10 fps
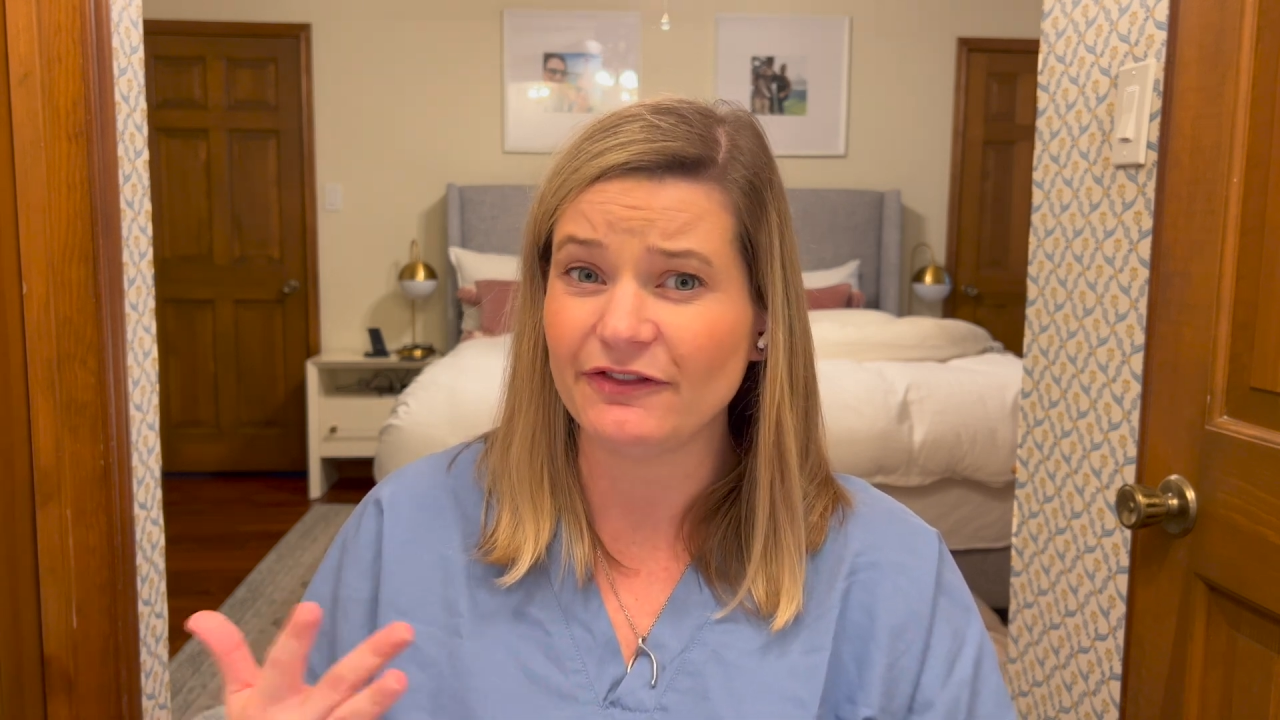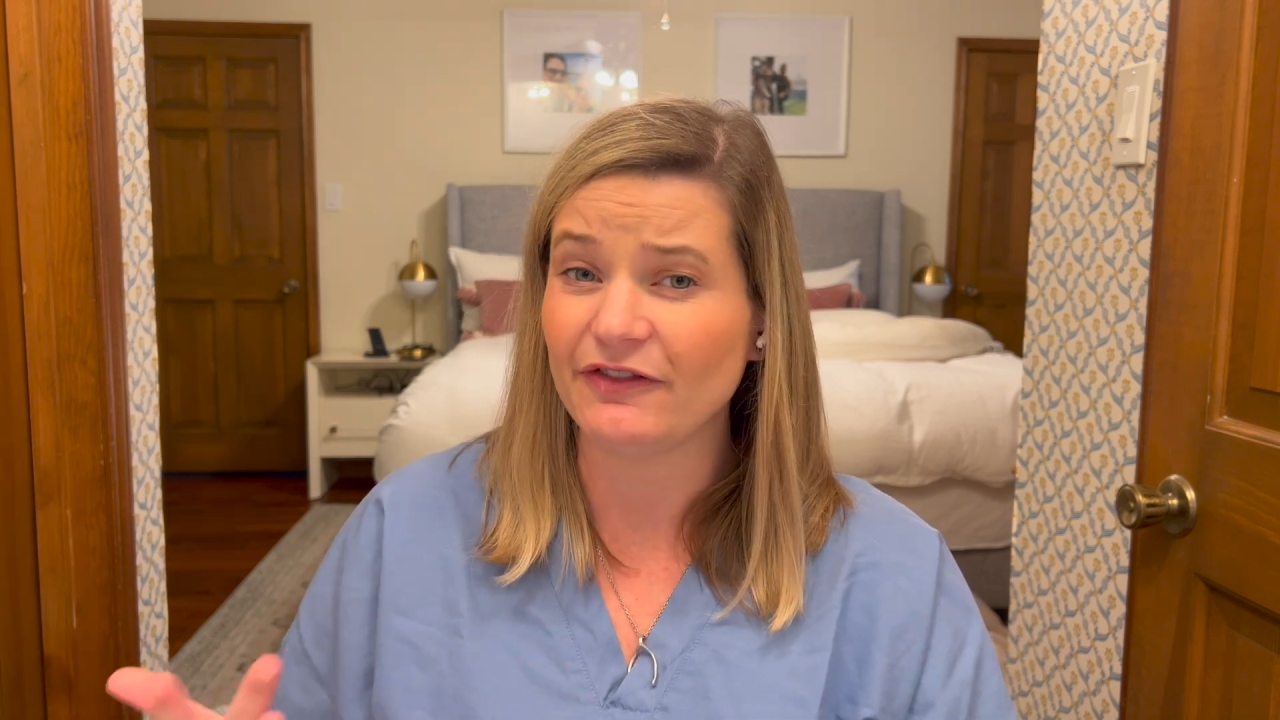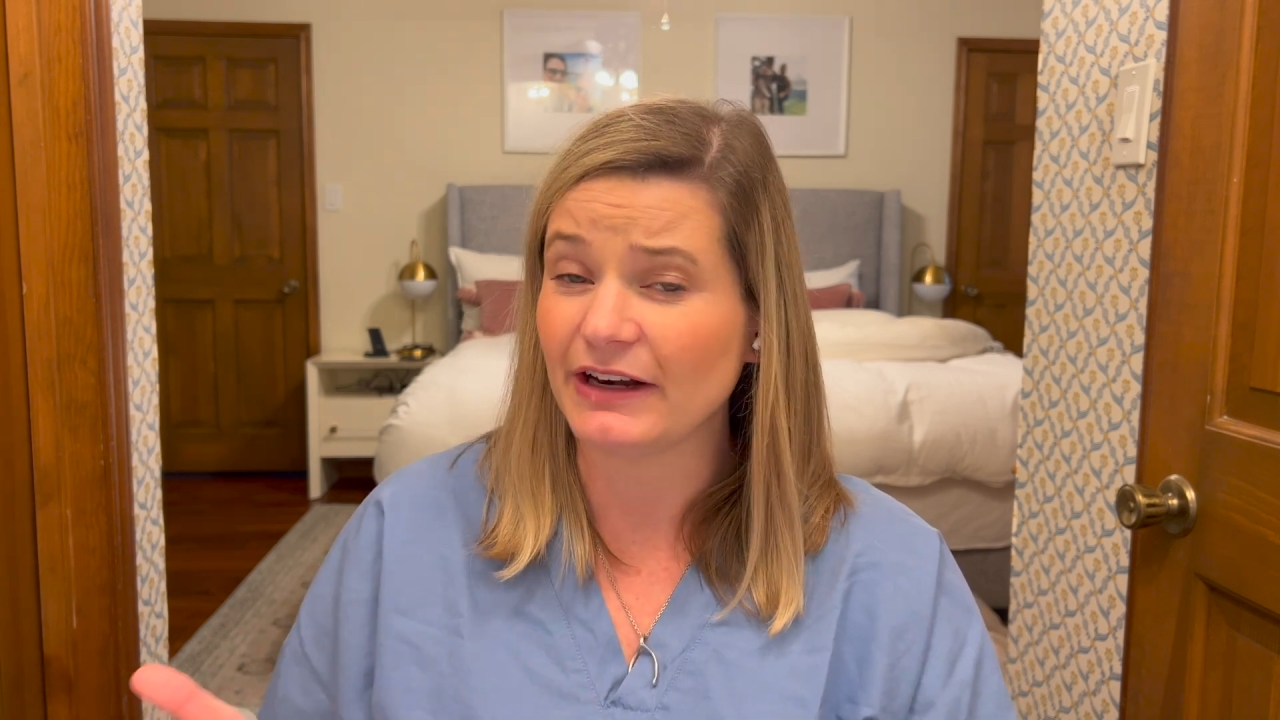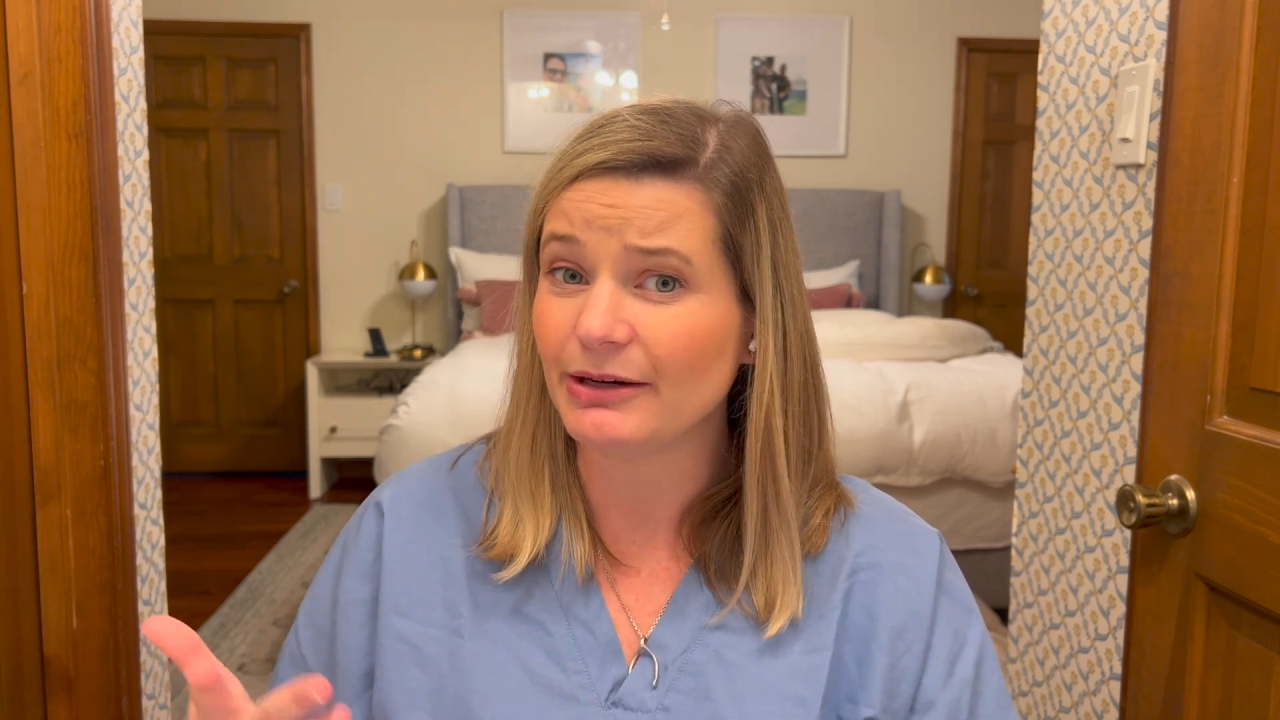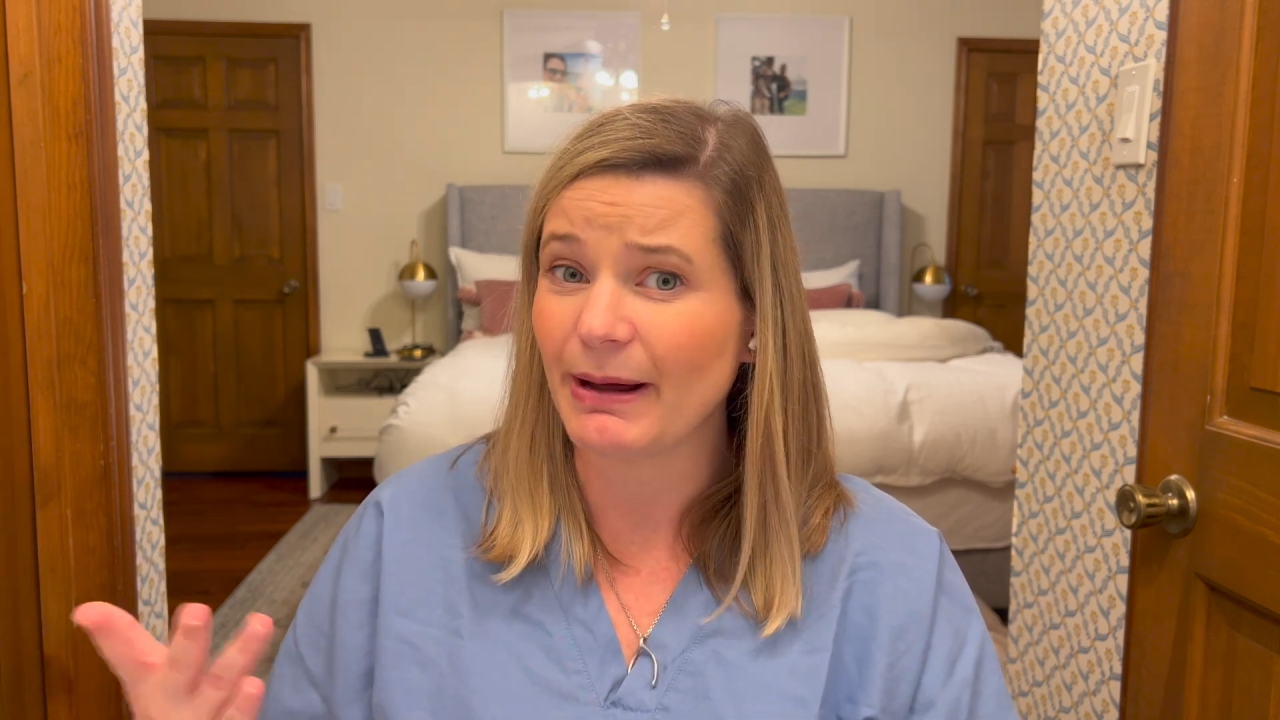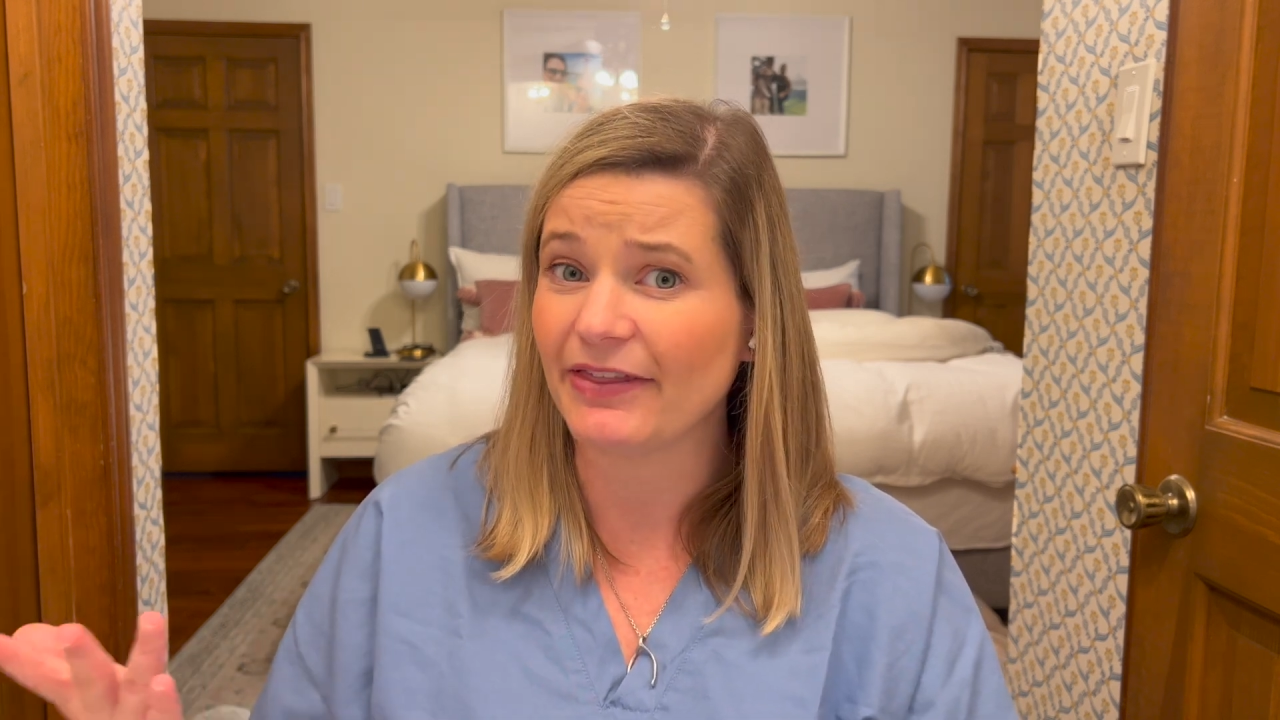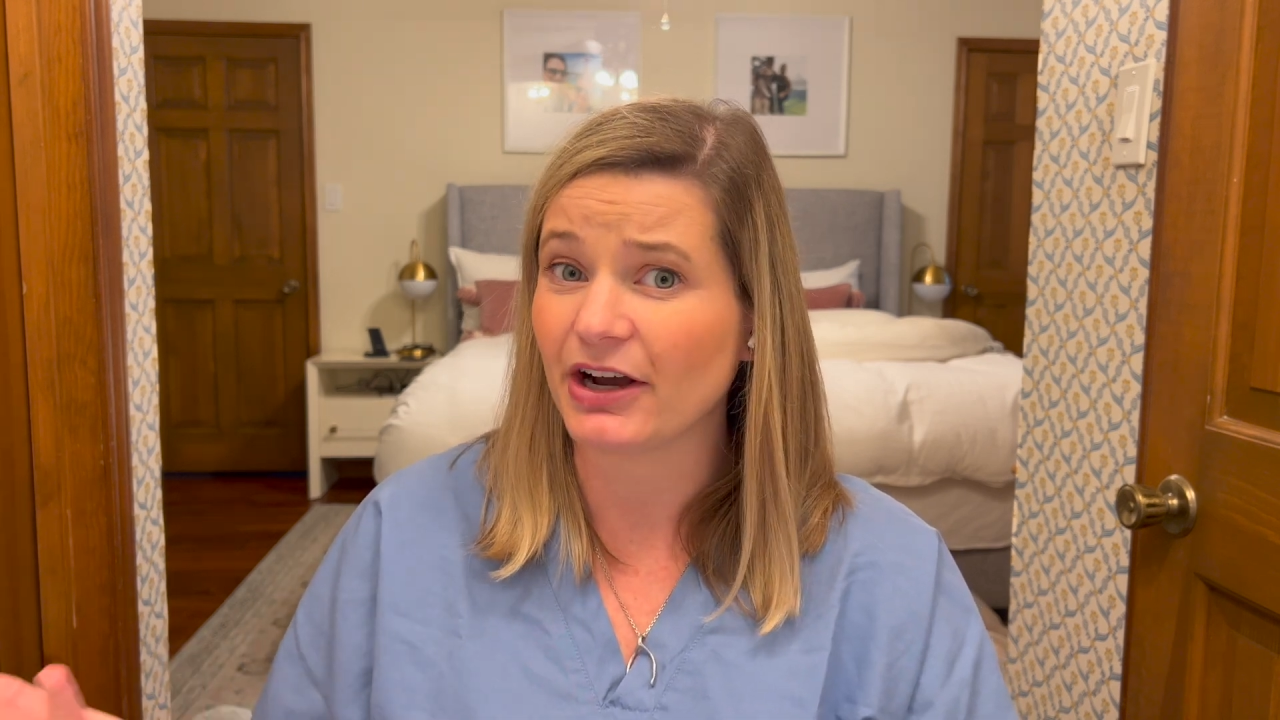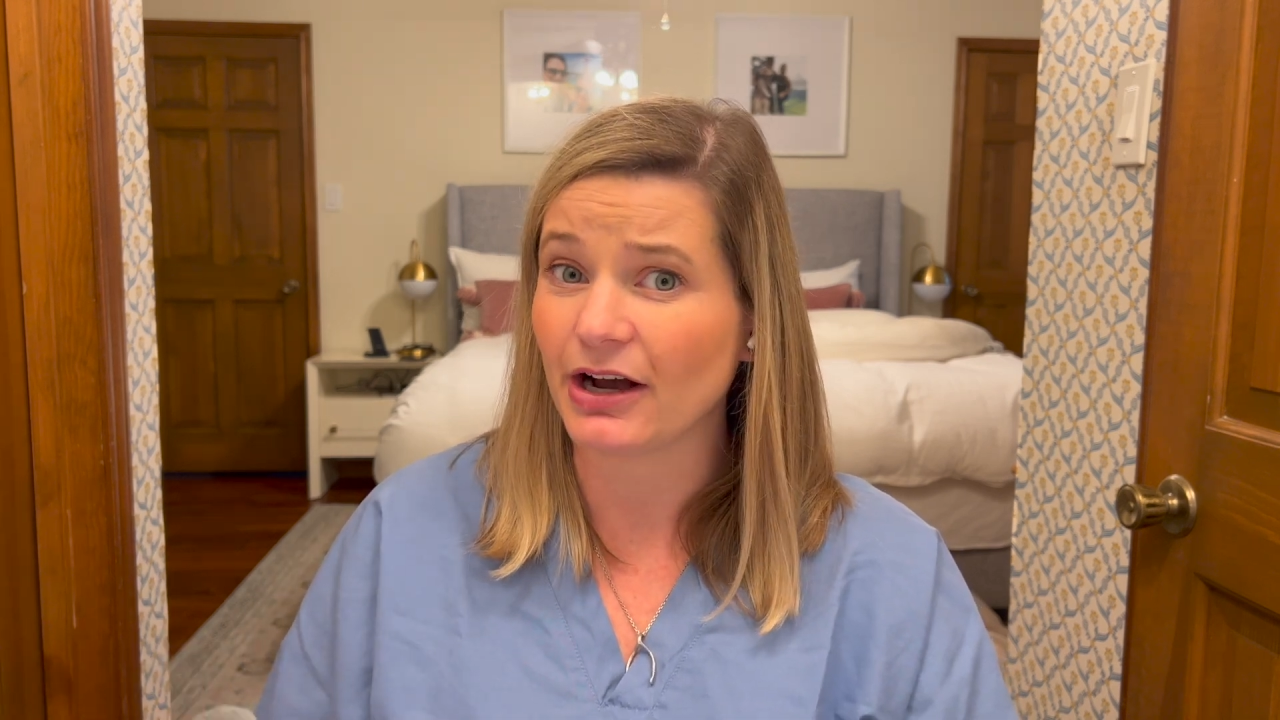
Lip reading: funded by the